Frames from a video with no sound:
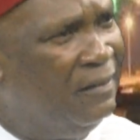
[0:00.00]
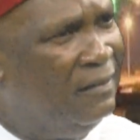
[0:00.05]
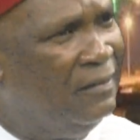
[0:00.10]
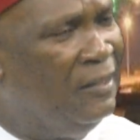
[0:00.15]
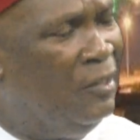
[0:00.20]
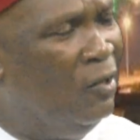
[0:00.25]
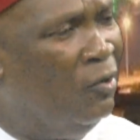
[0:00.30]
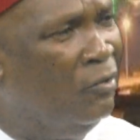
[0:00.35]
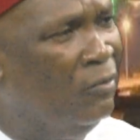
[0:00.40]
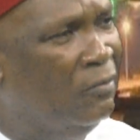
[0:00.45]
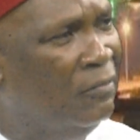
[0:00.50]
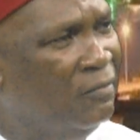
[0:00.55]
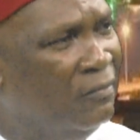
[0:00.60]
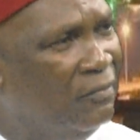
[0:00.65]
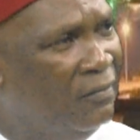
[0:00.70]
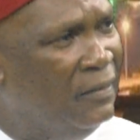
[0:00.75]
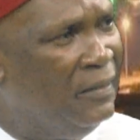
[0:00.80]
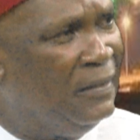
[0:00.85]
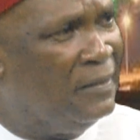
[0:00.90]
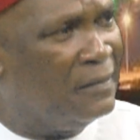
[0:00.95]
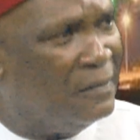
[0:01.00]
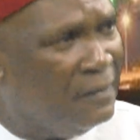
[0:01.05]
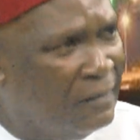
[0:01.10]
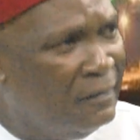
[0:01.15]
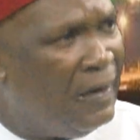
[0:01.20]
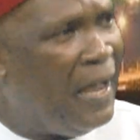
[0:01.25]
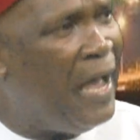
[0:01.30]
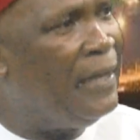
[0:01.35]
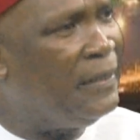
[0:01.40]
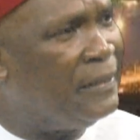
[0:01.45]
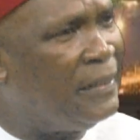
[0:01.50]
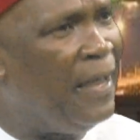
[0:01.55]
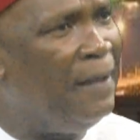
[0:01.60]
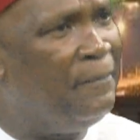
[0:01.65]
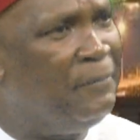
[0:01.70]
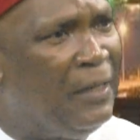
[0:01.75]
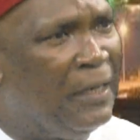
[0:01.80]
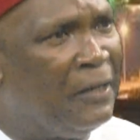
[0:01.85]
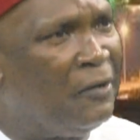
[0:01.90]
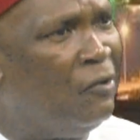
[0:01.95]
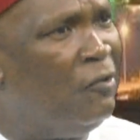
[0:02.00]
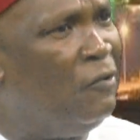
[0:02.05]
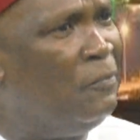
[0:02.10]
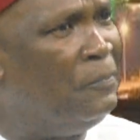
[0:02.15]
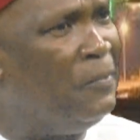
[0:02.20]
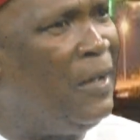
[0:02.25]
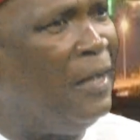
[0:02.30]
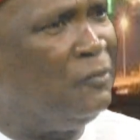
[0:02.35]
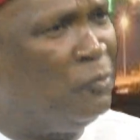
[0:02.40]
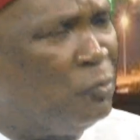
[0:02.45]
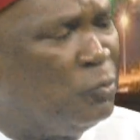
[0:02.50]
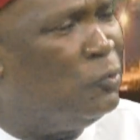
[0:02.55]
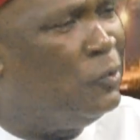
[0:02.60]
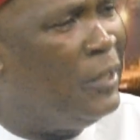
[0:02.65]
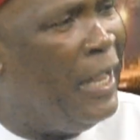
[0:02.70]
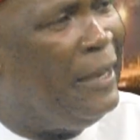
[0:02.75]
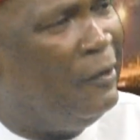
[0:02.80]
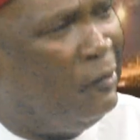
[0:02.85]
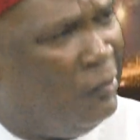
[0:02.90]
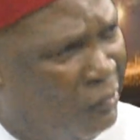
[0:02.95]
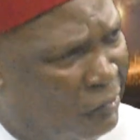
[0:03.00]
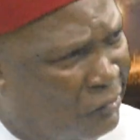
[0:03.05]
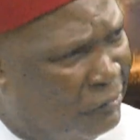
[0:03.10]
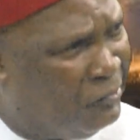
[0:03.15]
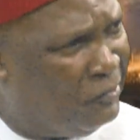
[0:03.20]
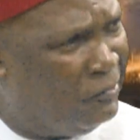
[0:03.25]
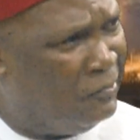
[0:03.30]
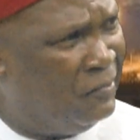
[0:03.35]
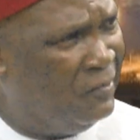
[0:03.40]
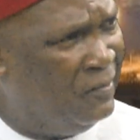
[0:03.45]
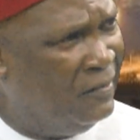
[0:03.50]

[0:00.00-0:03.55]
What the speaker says: it's high time they come to dialogue.